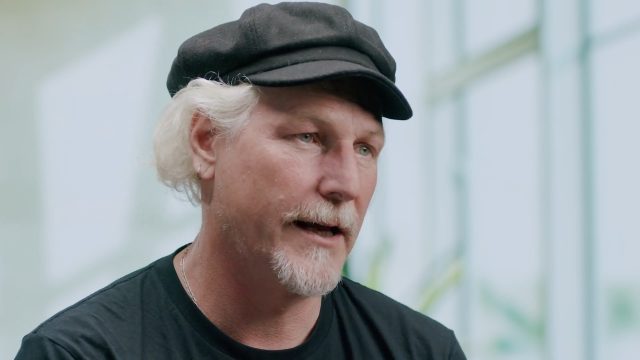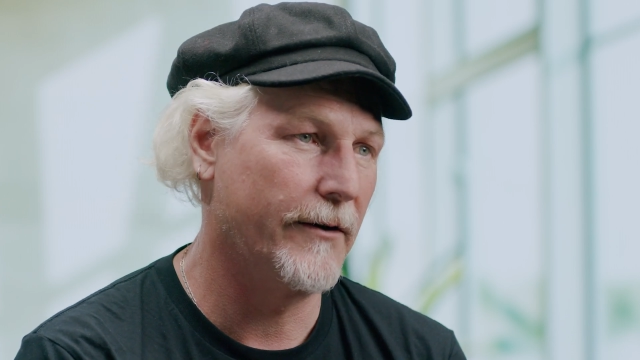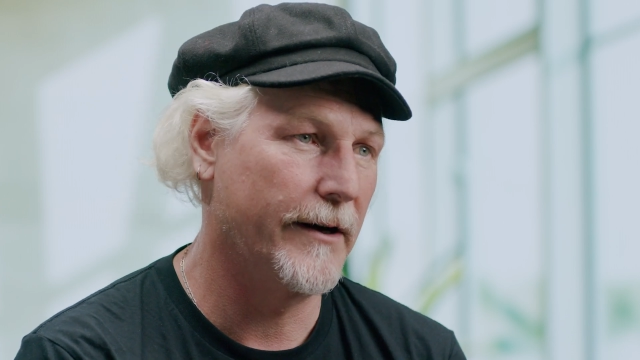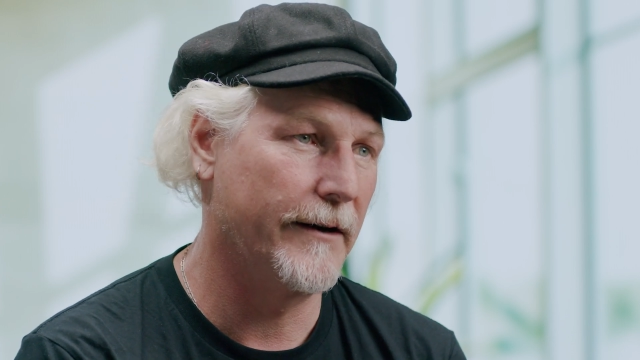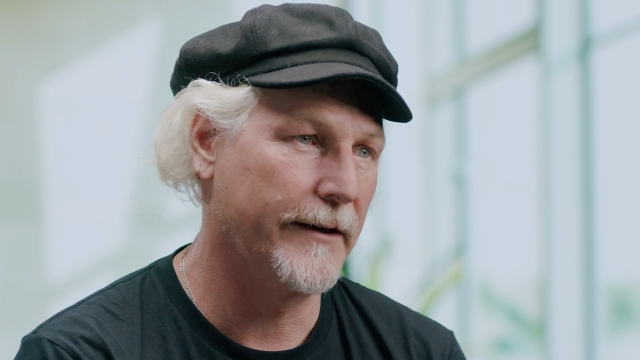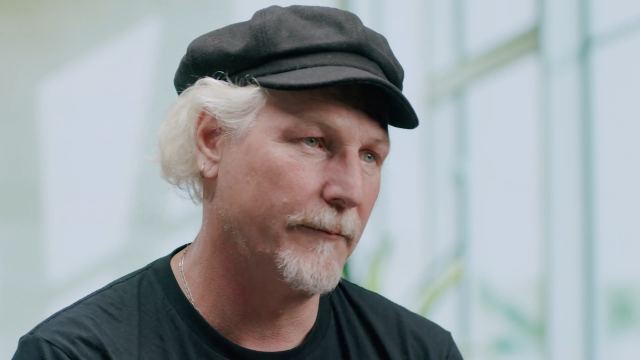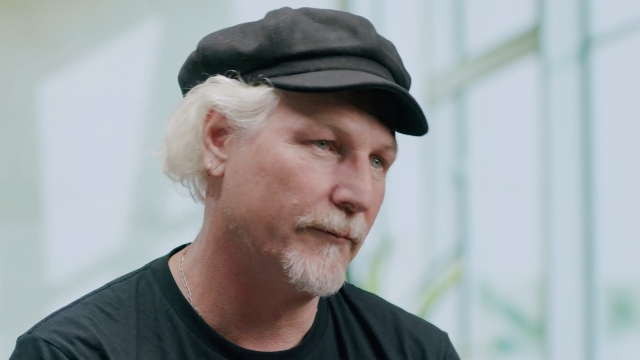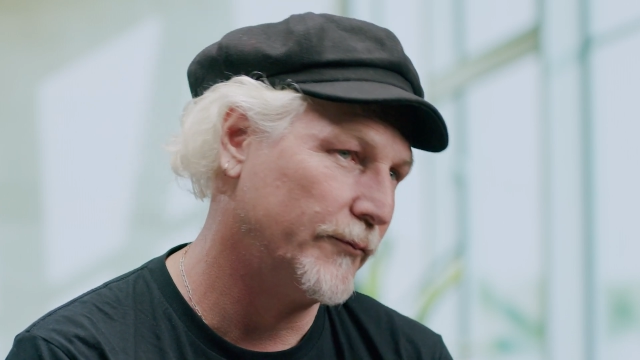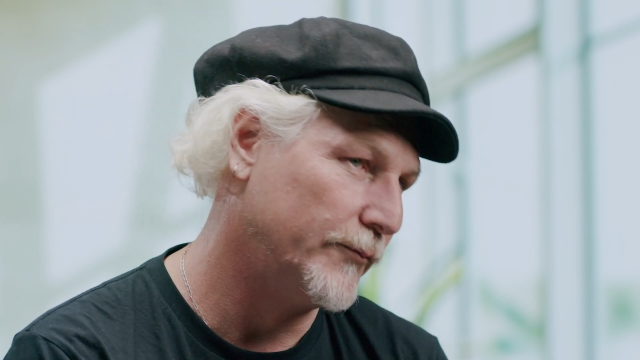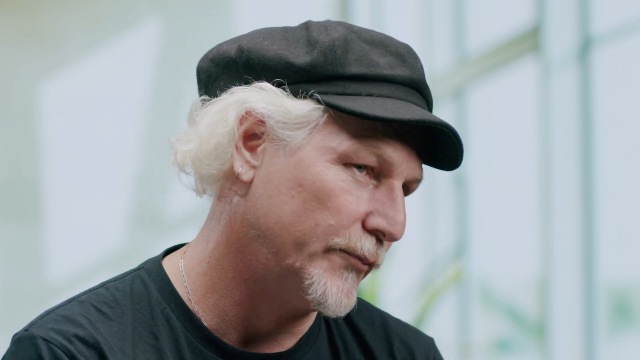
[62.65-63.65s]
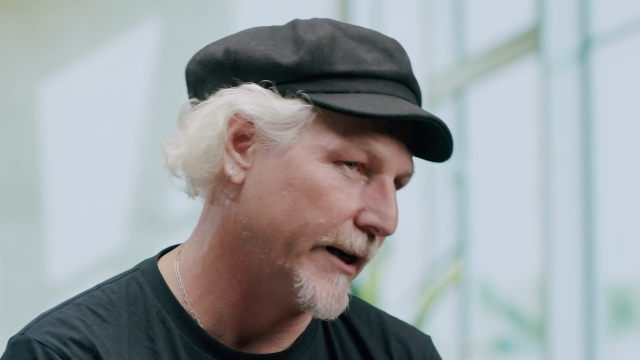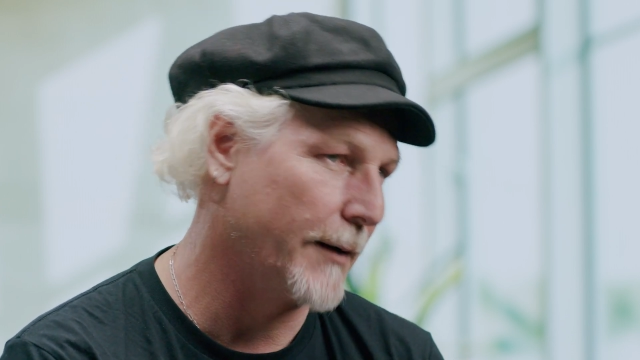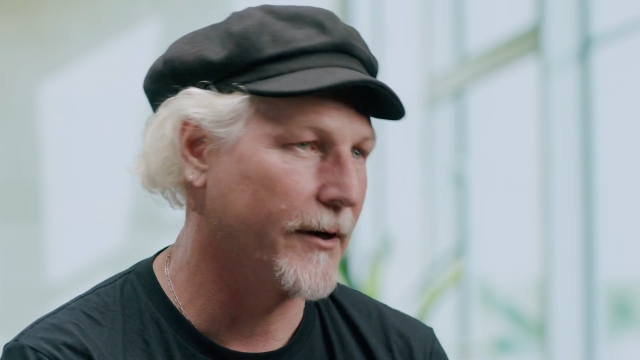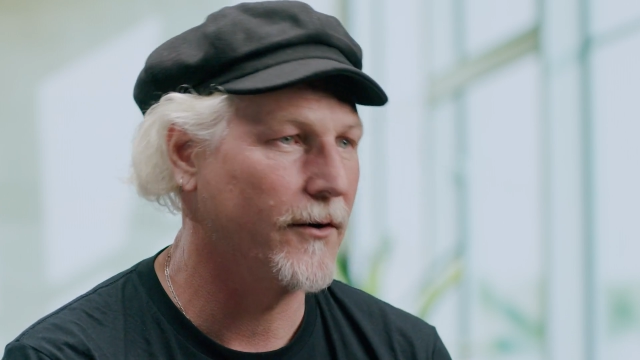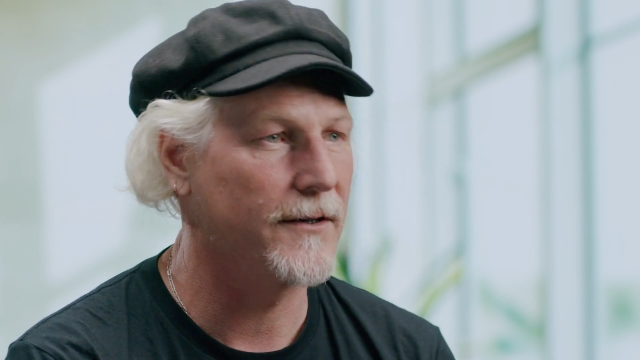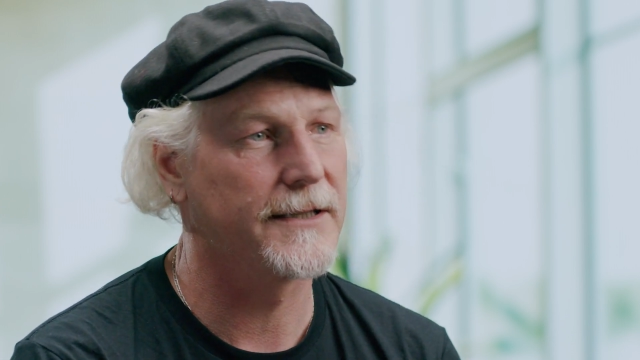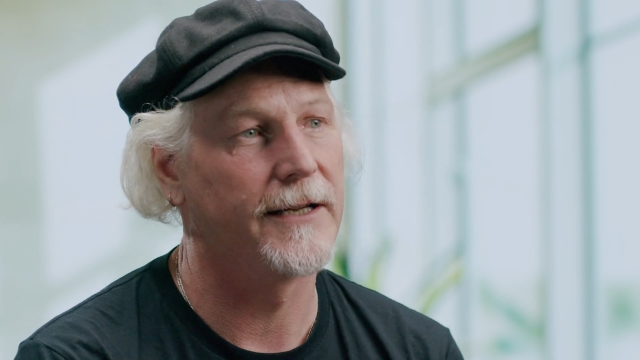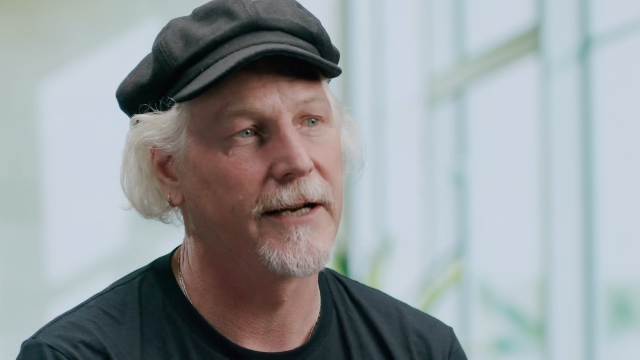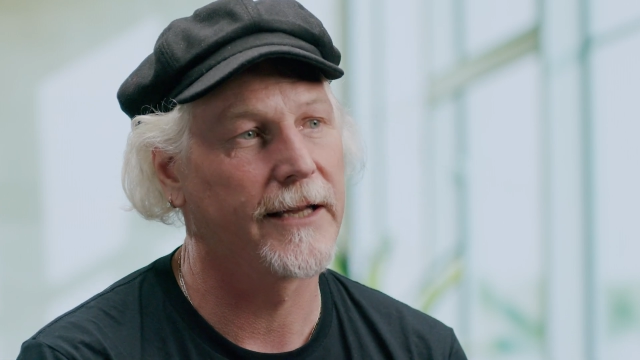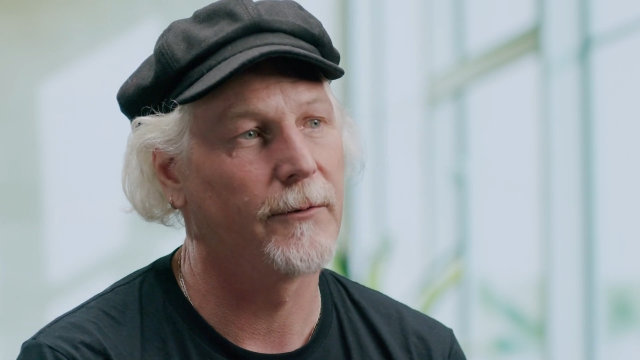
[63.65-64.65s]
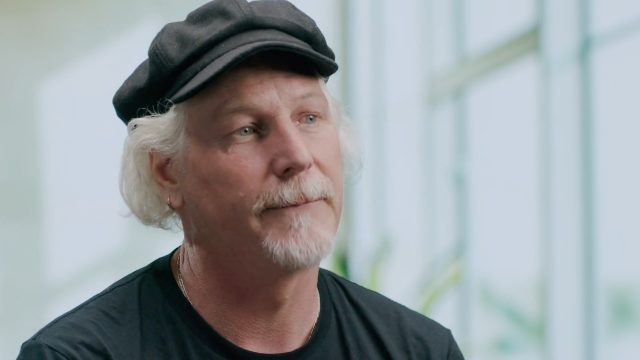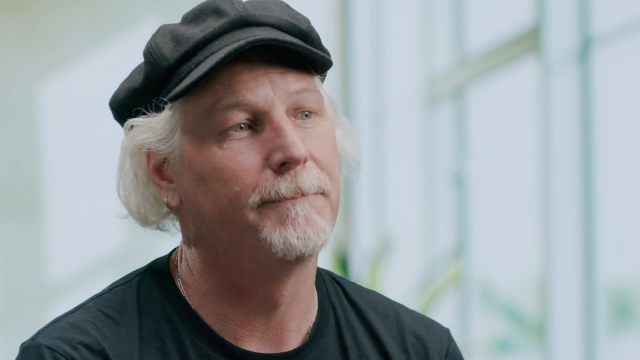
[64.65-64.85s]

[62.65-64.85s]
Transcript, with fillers: area and then bring up a cost in another one.